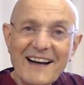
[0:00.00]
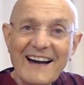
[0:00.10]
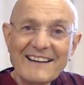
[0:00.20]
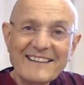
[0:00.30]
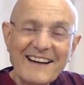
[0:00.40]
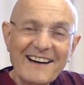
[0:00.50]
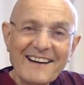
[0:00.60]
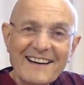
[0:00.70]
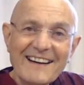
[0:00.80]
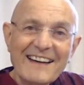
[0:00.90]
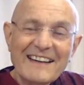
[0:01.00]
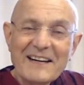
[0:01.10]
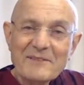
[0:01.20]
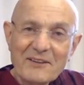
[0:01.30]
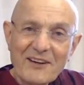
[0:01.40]
And he
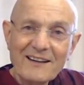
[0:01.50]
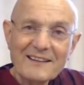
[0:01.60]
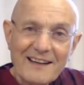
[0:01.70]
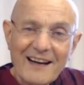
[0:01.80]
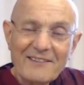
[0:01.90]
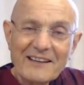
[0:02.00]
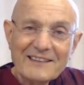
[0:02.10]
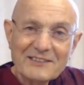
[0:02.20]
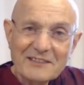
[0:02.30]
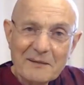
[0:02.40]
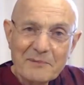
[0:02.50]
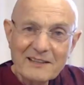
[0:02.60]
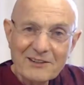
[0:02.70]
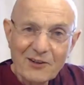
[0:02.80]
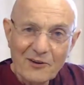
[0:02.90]
gave me a very
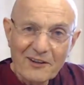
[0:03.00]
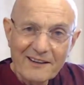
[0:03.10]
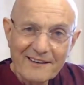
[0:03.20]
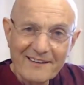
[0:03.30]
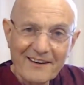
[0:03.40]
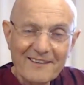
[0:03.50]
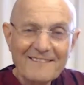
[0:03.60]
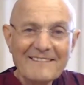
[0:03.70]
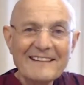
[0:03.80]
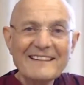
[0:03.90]
sheepish look, you know.